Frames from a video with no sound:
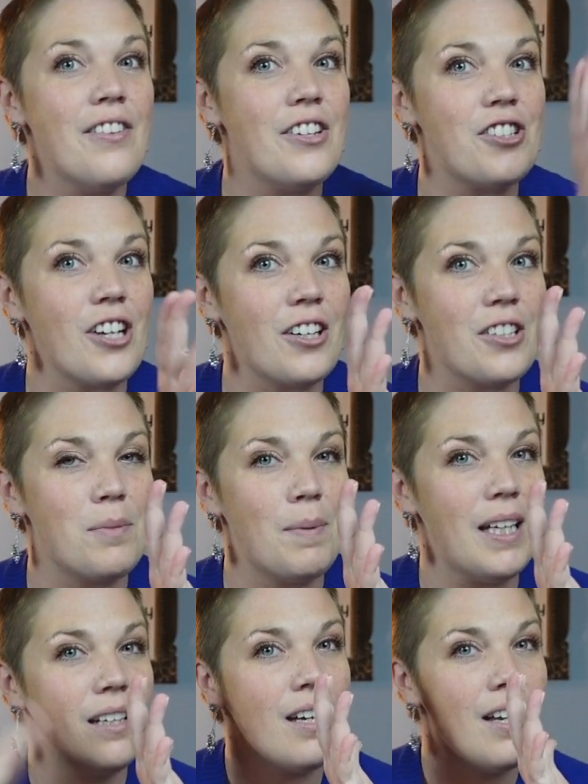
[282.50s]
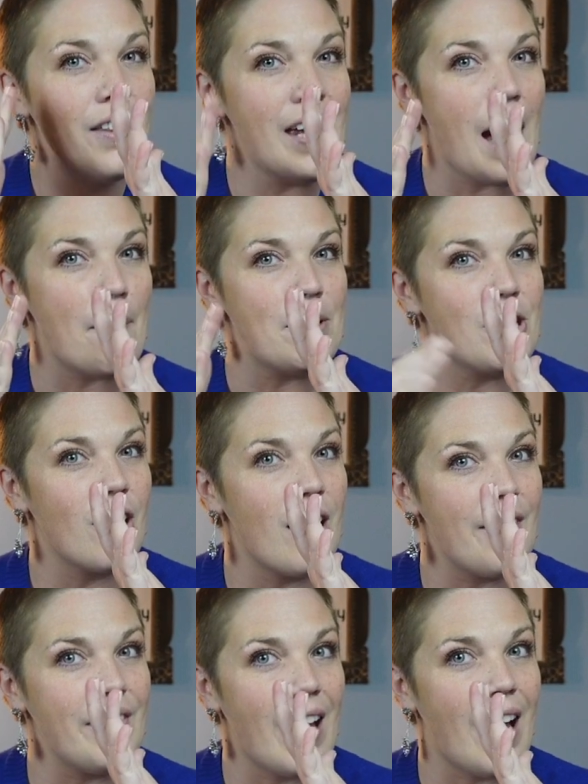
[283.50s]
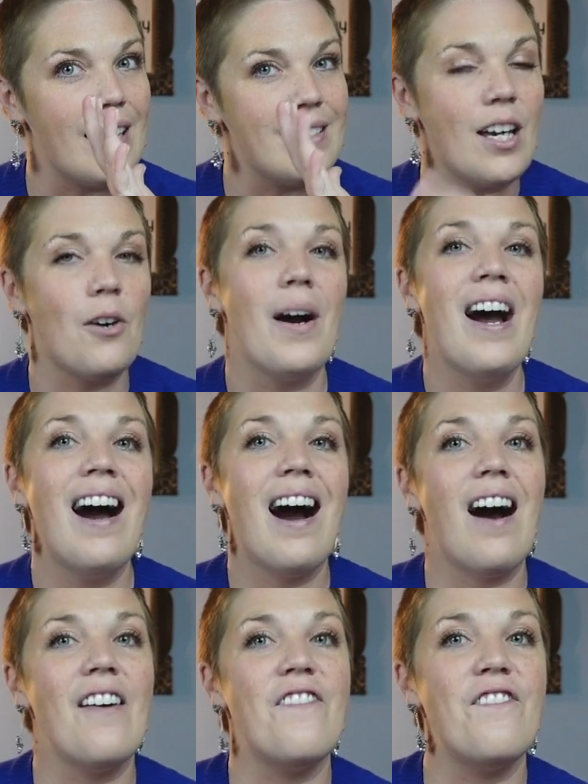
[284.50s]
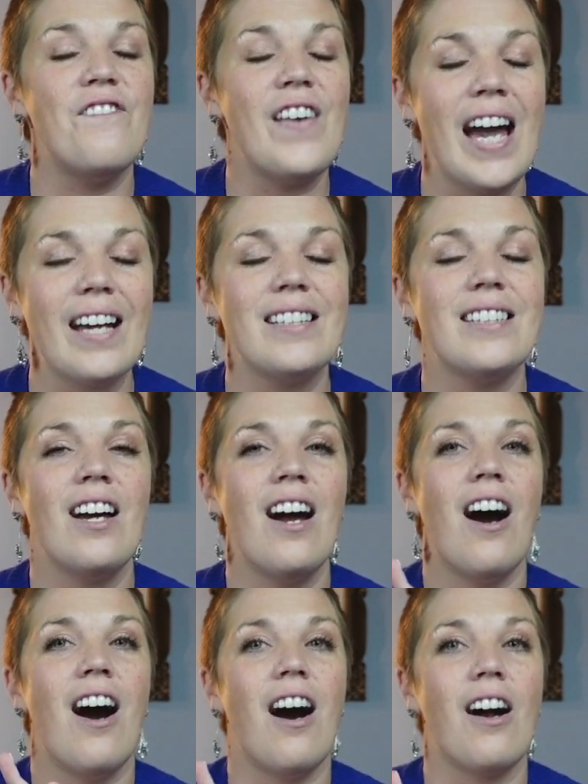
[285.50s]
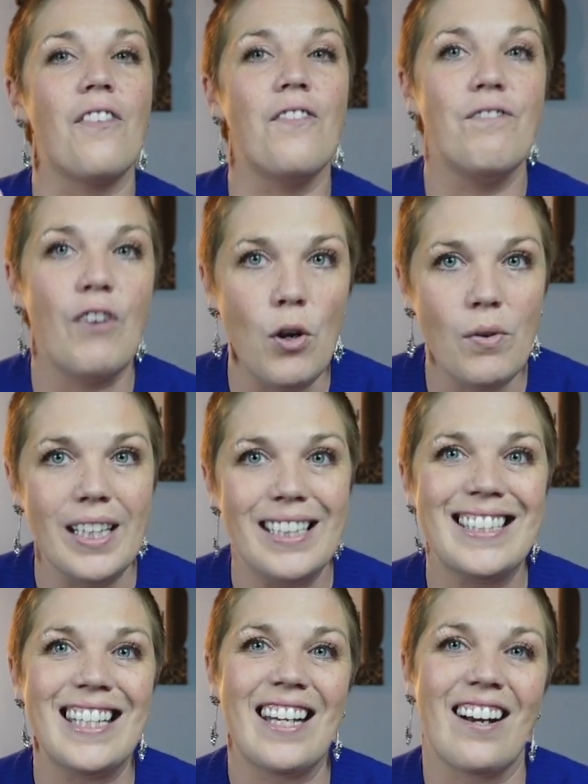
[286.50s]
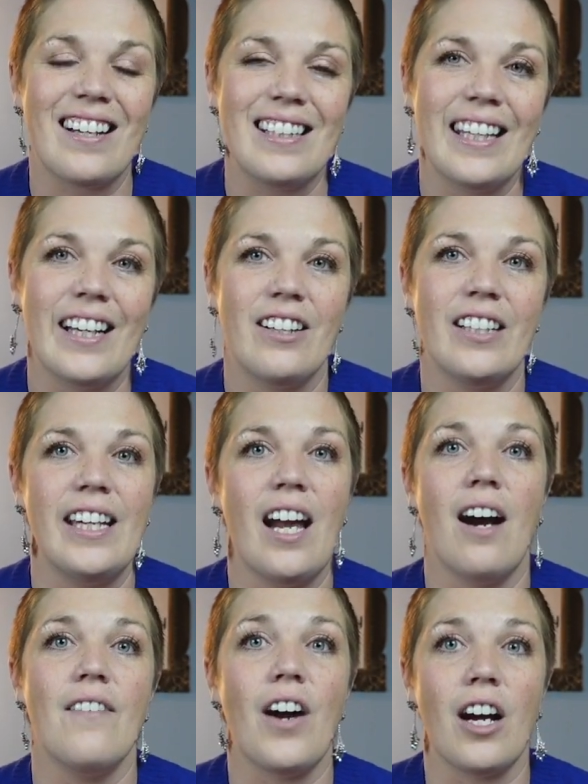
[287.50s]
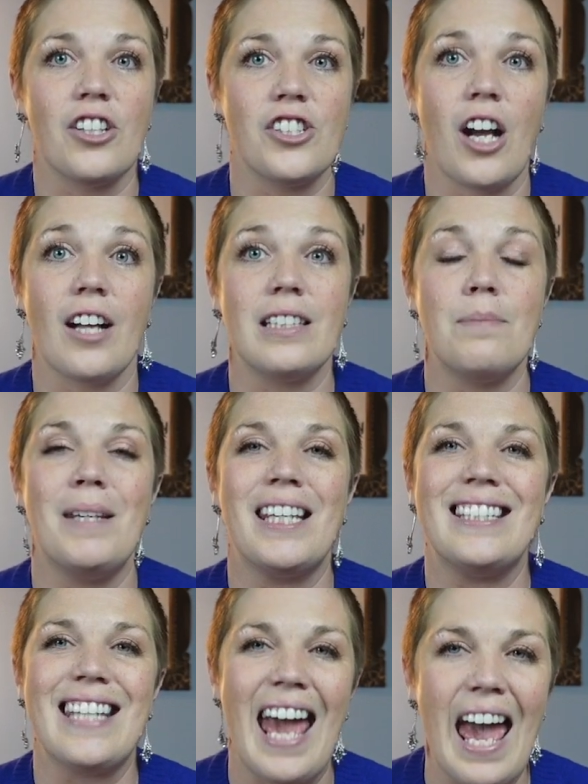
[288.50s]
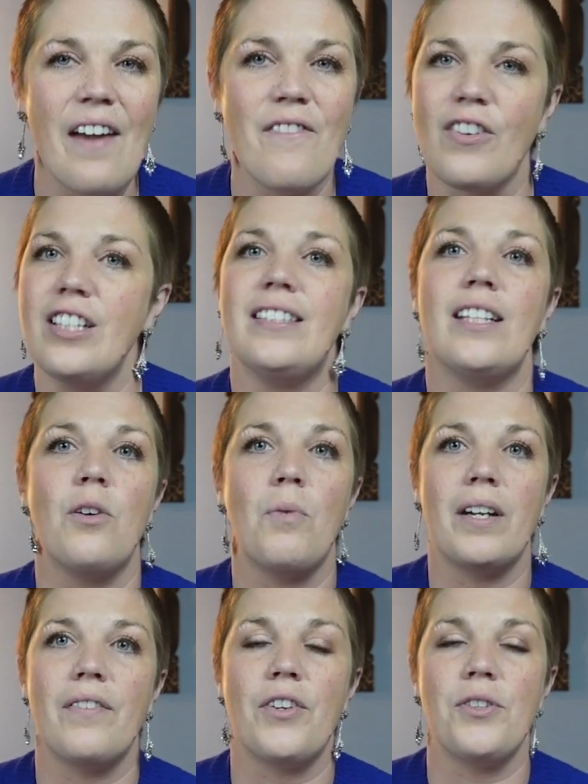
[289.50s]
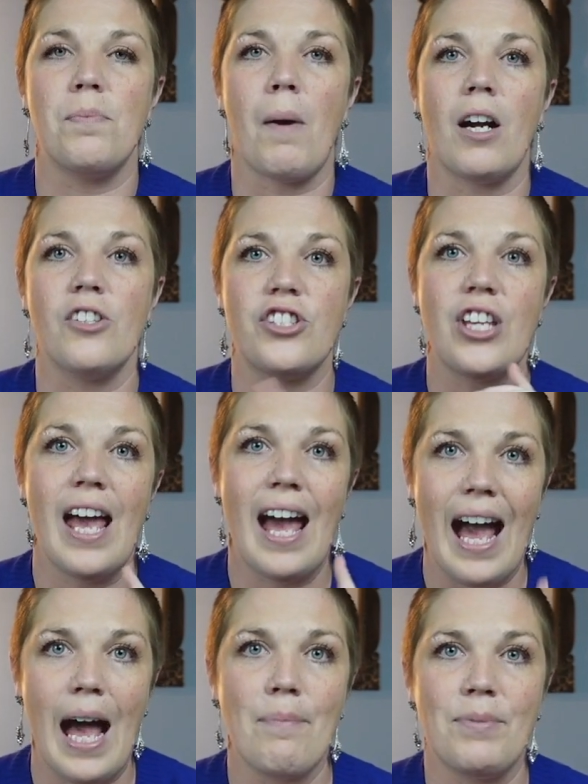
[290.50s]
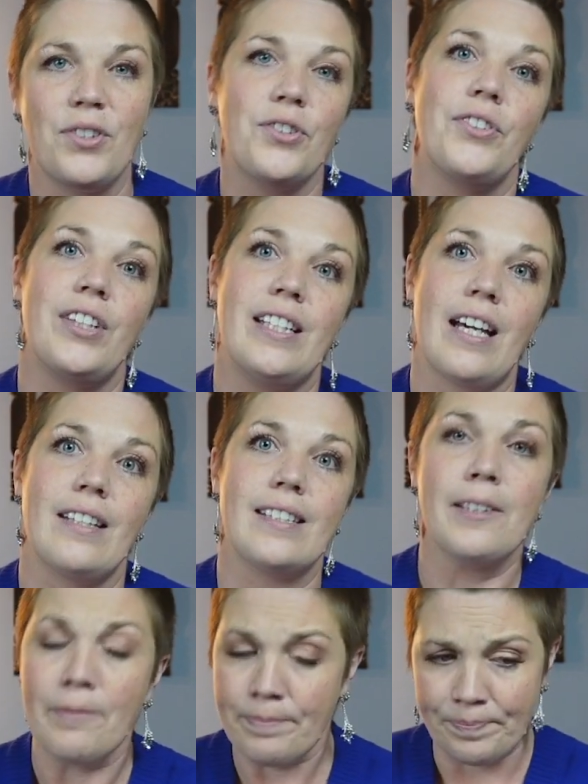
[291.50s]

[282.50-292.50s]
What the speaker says: the shutter speed, the aperture, and the ISO, affect our focus and our clarity of our shots, because every single one of those parts absolutely does.